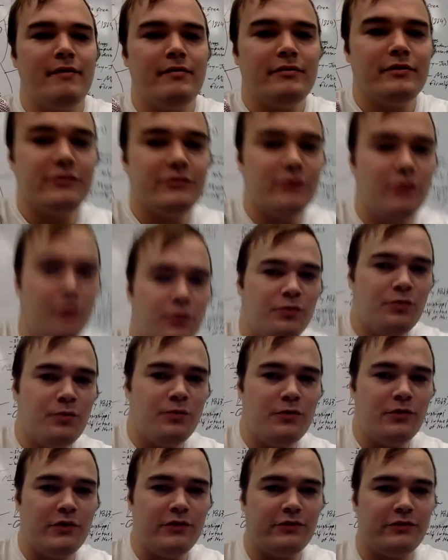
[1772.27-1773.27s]
Let's go
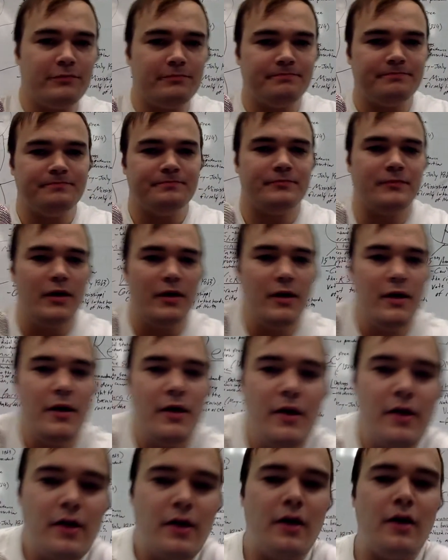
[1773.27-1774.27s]
through this.
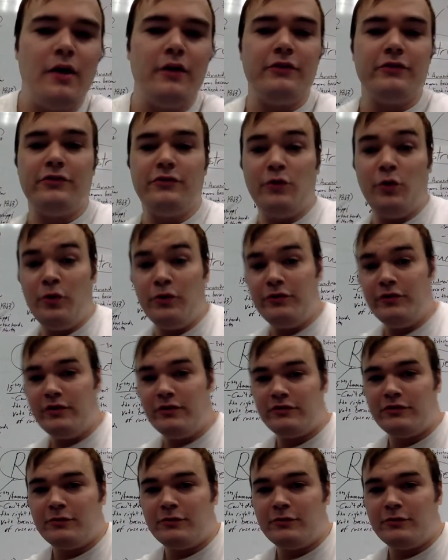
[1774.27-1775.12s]
Stoll didn't